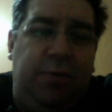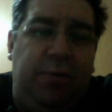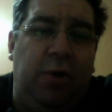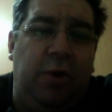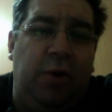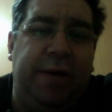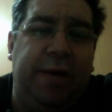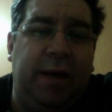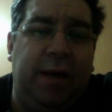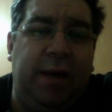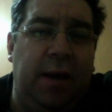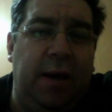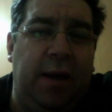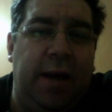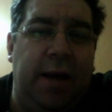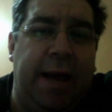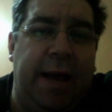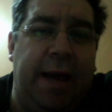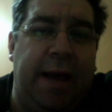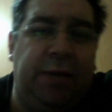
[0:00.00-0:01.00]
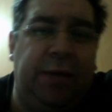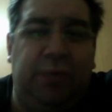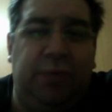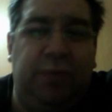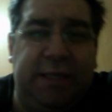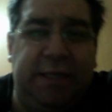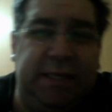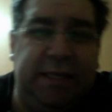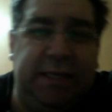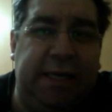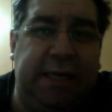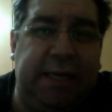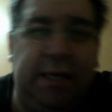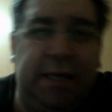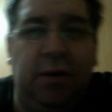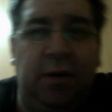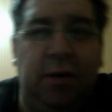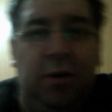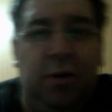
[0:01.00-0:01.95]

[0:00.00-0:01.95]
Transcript: going and we see